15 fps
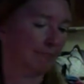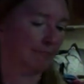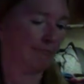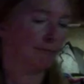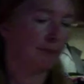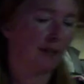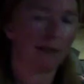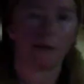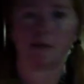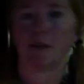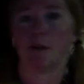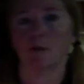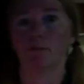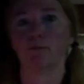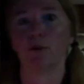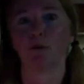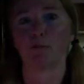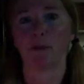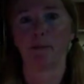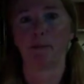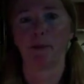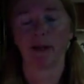because both my
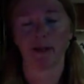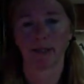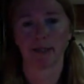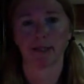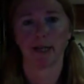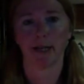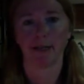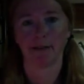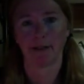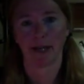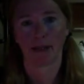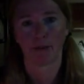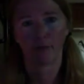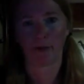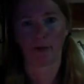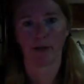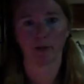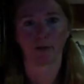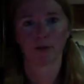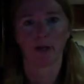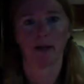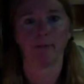parents died in that 3-year
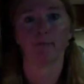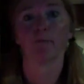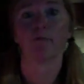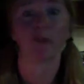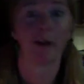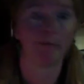time frame,